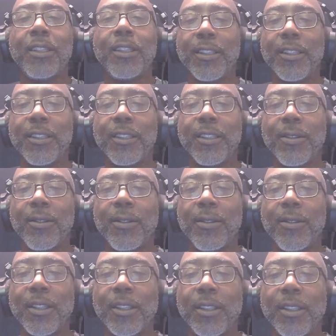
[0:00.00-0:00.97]
to do,
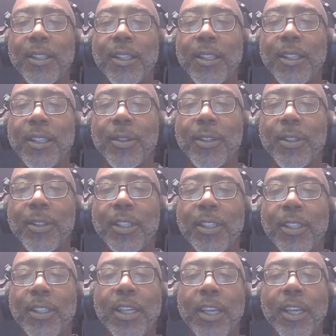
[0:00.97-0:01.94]
let's see what the
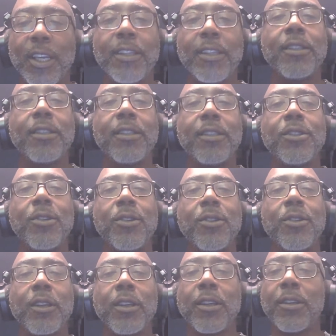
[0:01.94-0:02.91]
chat is
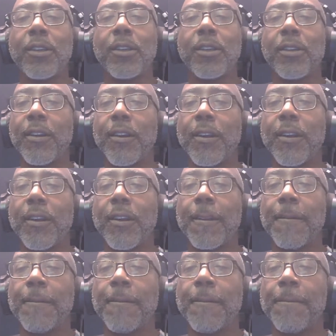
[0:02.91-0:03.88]
showing here.
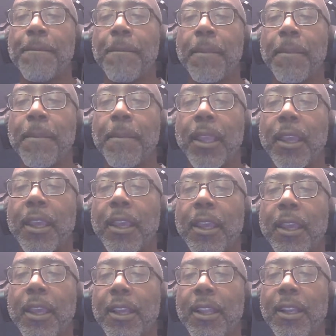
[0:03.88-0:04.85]

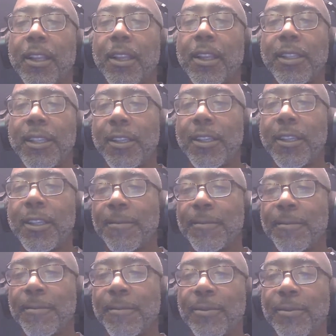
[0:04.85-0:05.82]
And let's see.
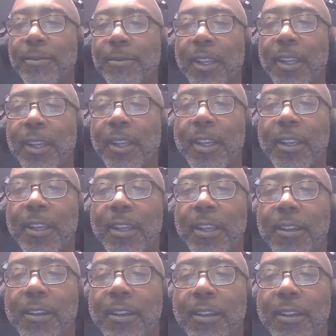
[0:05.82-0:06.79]

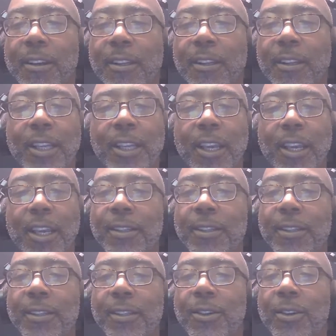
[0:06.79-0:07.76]
All right, chat is
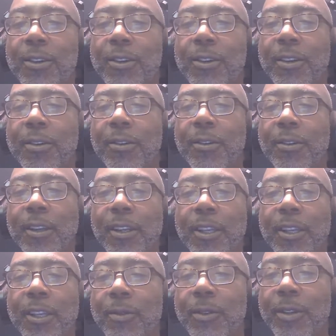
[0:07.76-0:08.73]
showing.
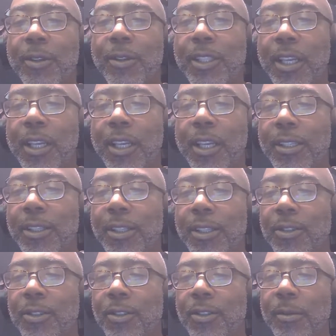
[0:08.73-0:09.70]
Again, we're testing
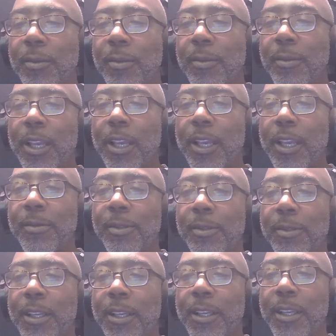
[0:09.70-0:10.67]
Streamlabs,
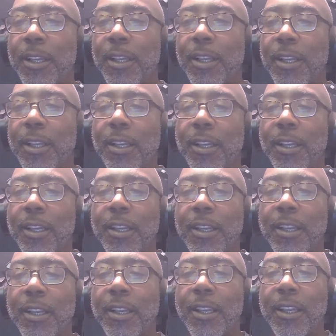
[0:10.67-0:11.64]

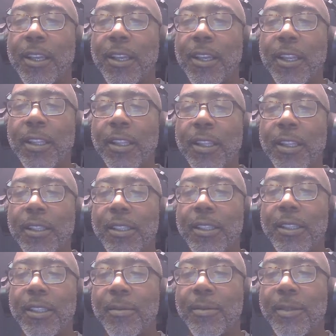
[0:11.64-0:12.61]
and at the
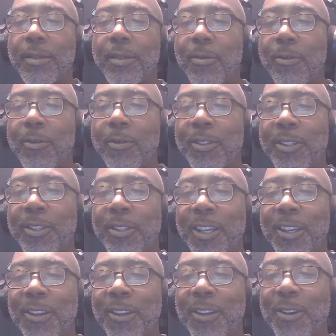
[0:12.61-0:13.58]
same time, Roller
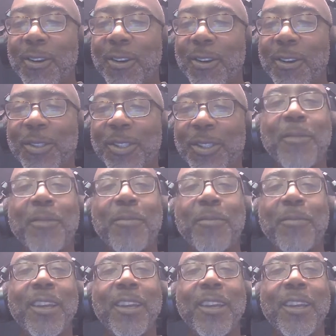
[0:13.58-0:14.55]
Skate Girl, what's up?
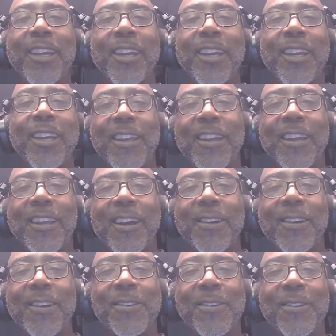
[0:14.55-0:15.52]
Hey, how's it